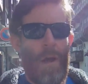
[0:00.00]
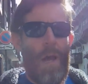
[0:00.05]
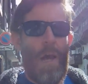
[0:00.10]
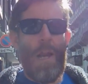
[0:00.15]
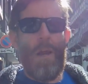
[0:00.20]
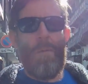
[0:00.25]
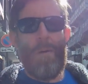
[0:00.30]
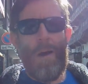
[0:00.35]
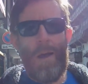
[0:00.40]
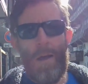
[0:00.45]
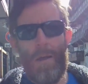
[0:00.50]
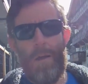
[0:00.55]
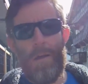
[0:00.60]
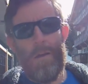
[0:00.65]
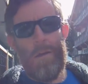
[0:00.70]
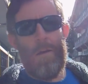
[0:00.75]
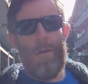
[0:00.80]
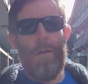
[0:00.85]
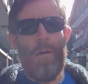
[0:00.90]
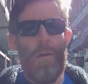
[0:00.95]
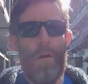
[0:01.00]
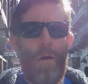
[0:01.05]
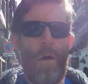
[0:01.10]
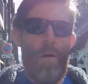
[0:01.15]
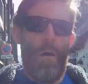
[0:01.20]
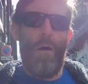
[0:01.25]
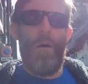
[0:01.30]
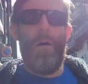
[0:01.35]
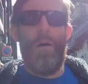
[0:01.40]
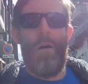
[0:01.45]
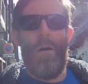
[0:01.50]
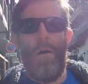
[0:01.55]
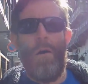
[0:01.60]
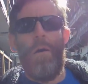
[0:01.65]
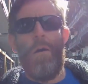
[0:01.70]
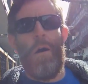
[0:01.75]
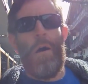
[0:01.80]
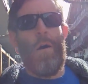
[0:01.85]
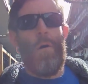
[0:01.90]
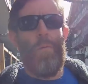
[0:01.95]
Anyway,
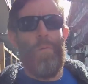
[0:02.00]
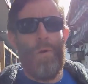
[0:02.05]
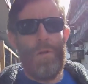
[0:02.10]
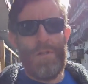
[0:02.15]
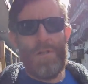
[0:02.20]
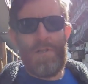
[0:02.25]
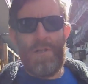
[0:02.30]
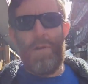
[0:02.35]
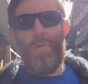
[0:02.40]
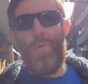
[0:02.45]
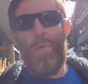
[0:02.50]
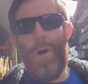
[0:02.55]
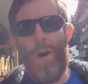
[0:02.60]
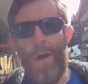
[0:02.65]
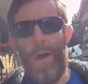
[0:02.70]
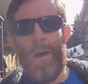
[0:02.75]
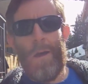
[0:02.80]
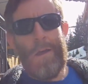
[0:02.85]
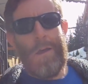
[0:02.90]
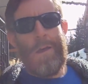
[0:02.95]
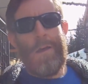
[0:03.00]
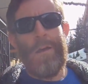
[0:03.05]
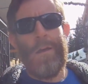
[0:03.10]
onwards to work.